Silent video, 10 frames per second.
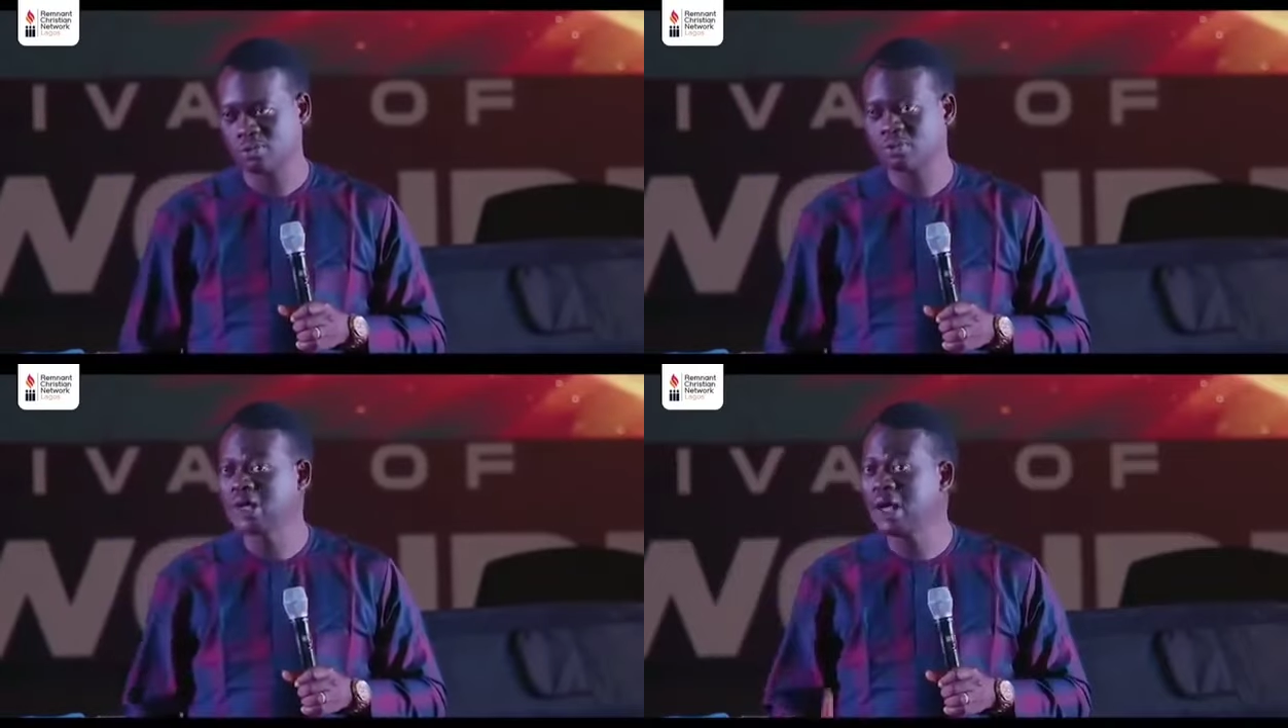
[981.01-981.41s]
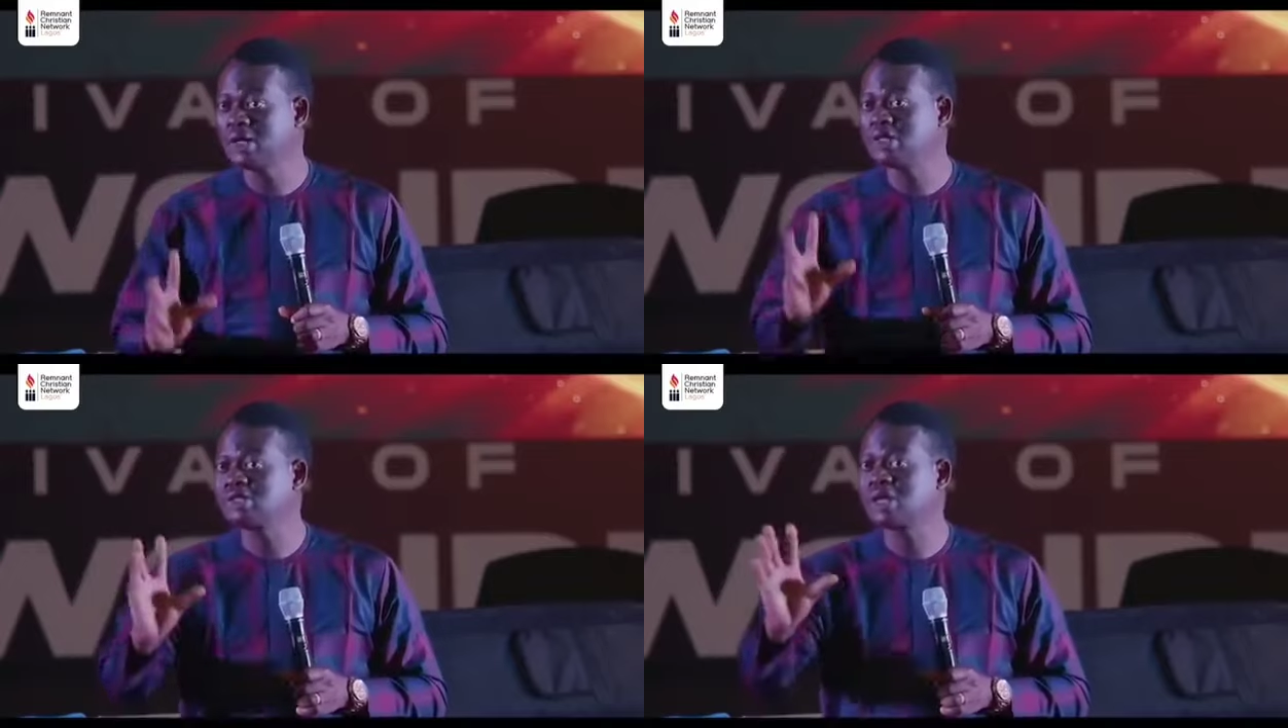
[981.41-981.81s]

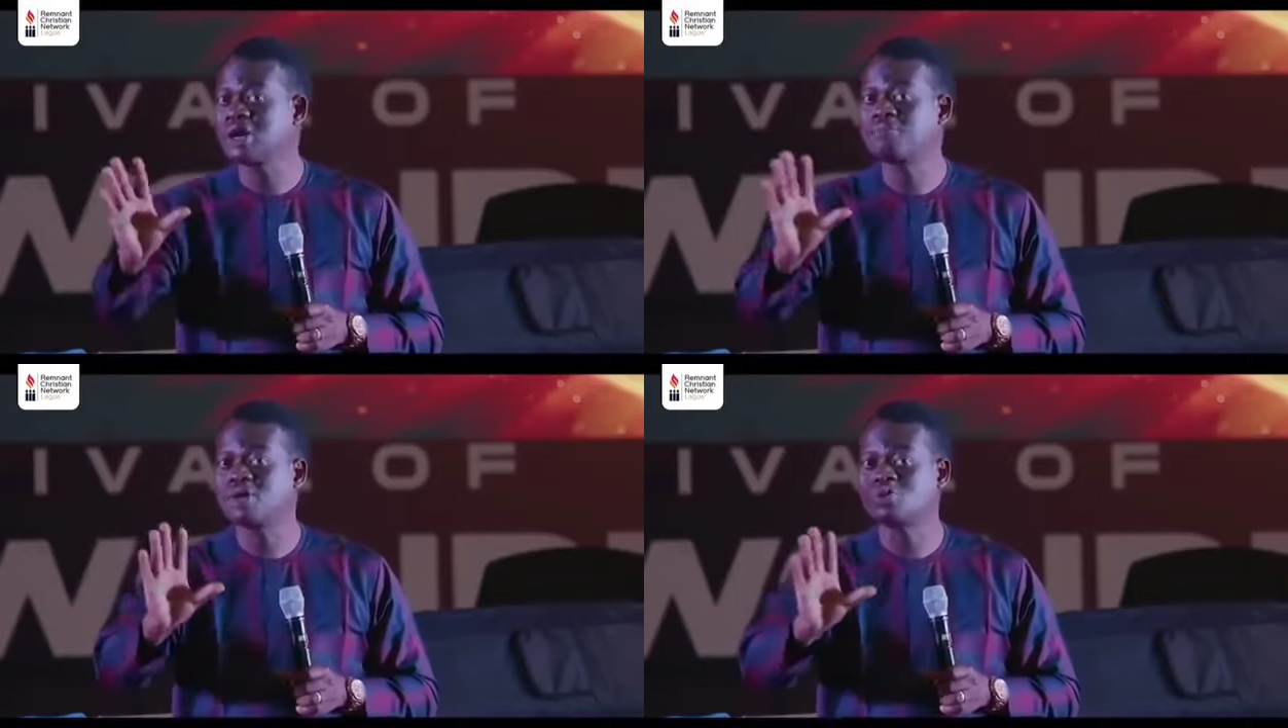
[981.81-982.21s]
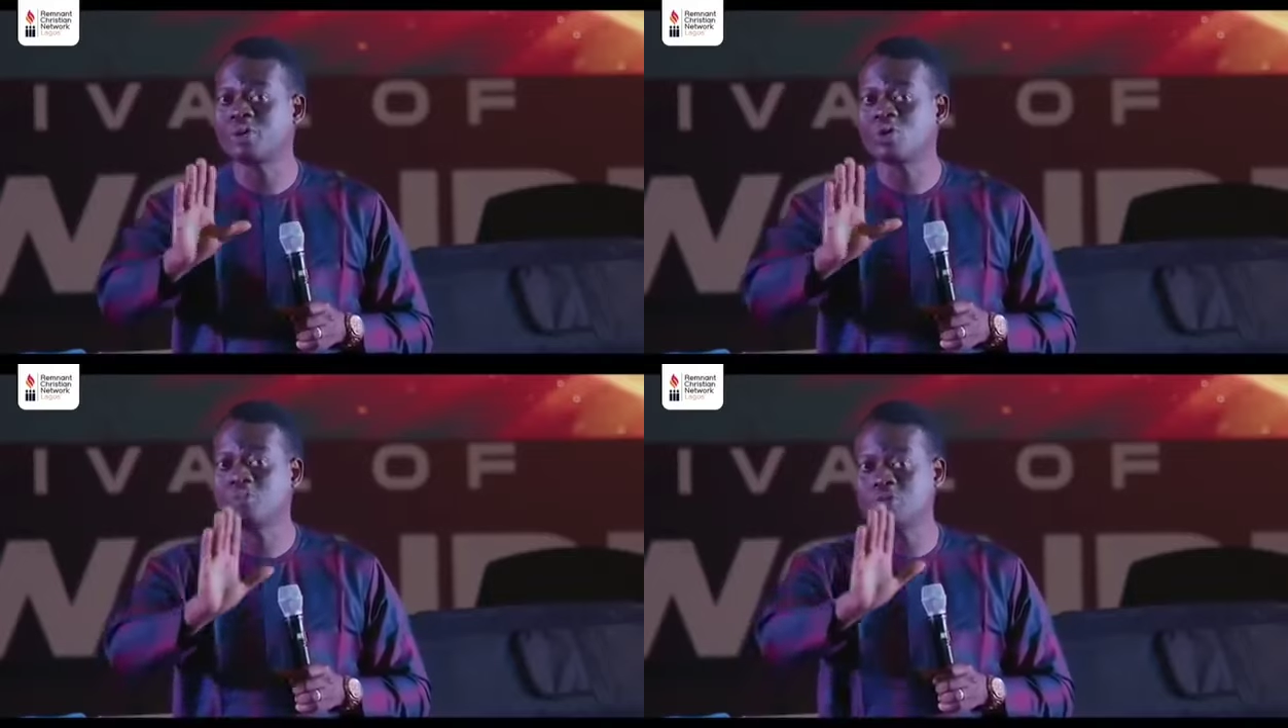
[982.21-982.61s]
Then discernment will
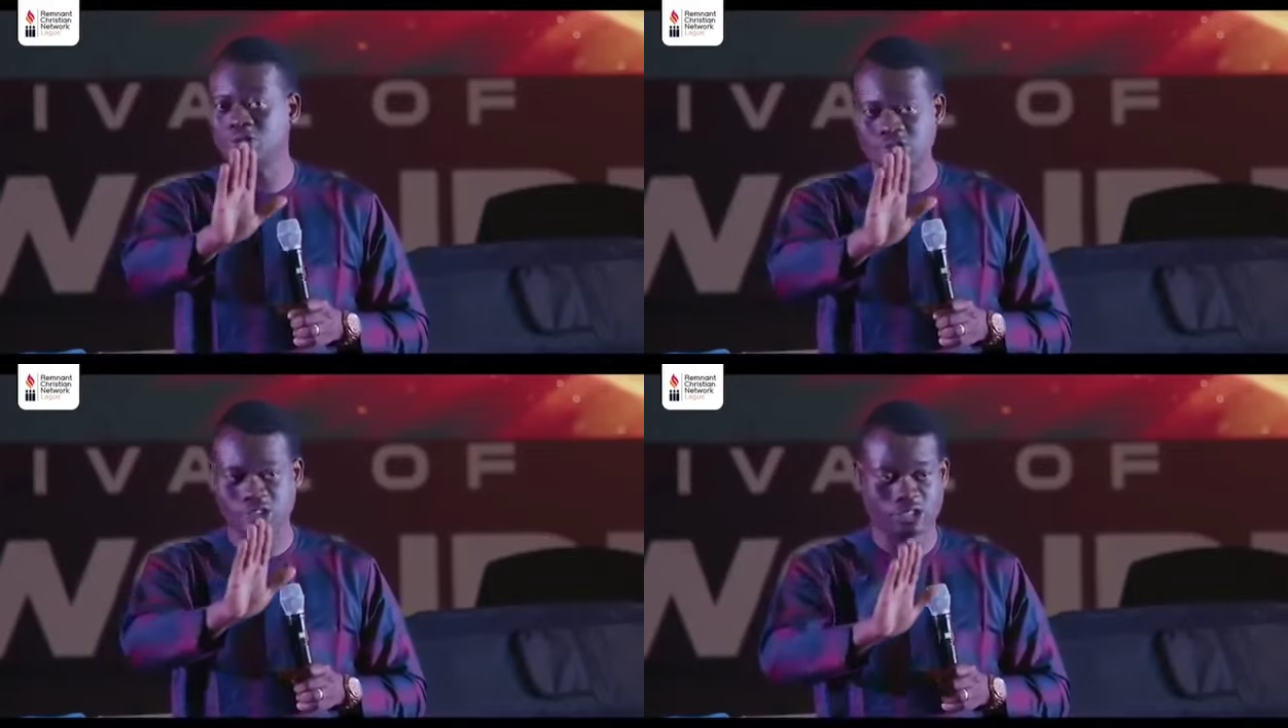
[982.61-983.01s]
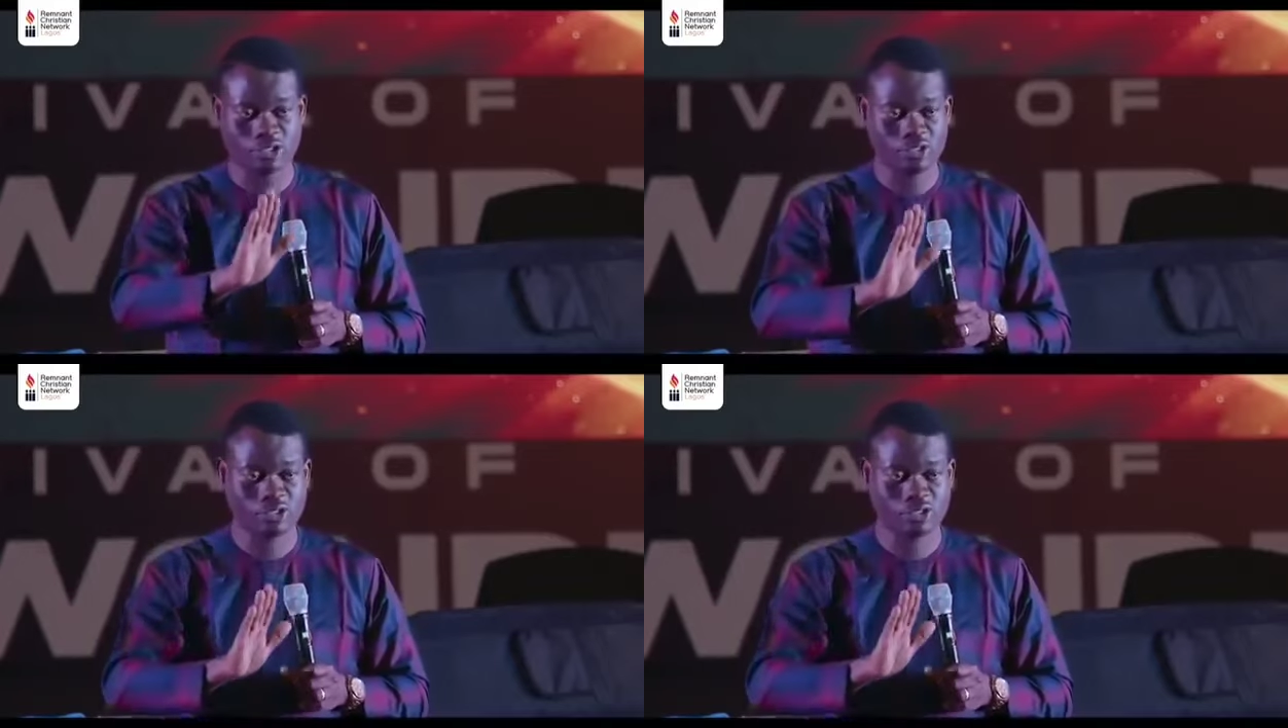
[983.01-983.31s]
become easy,